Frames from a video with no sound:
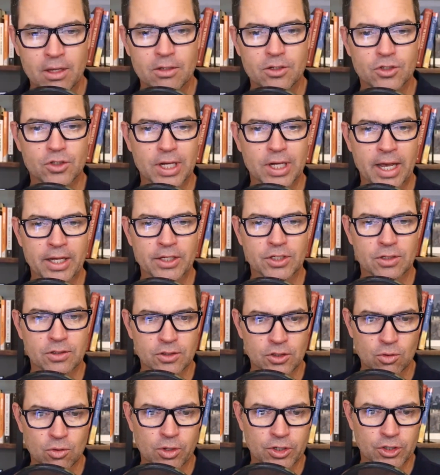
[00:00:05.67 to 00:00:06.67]
is to ask this
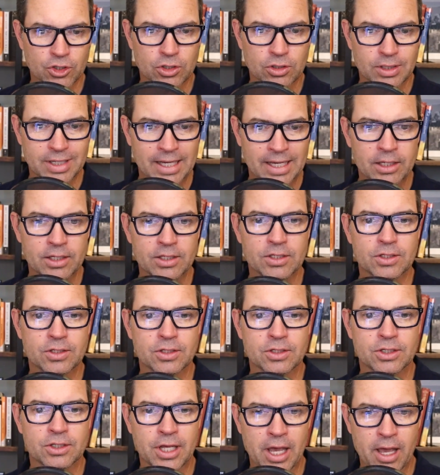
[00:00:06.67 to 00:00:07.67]
question: is the
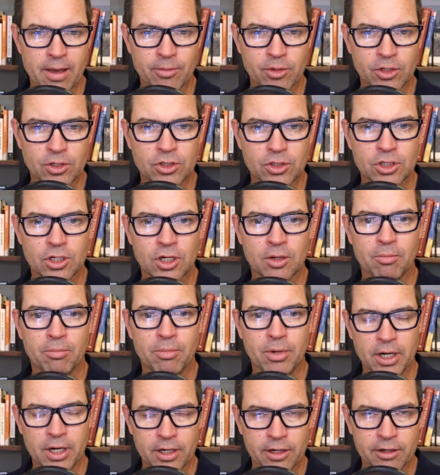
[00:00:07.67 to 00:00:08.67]
damage
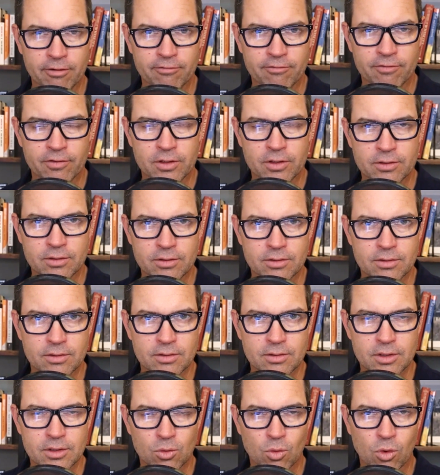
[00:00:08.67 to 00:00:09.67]
above
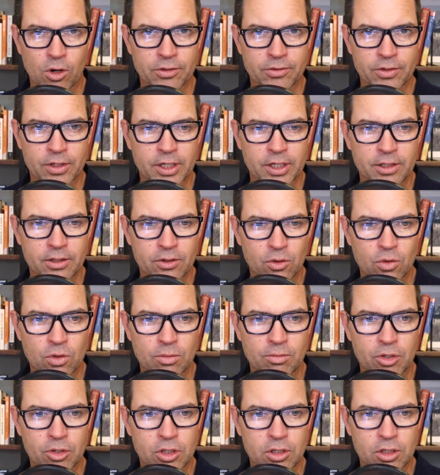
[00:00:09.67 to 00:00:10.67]
the waterline or
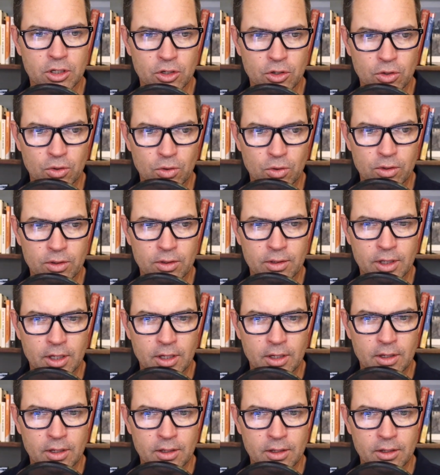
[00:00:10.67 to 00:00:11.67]
below
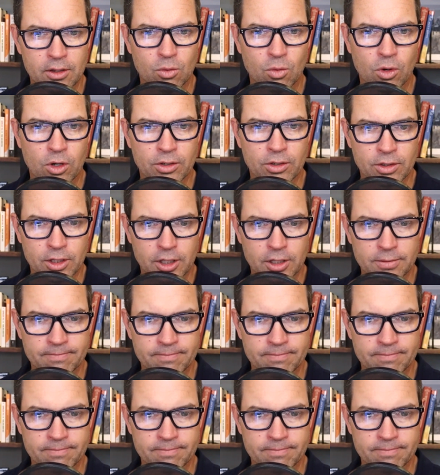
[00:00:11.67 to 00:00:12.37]
the waterline?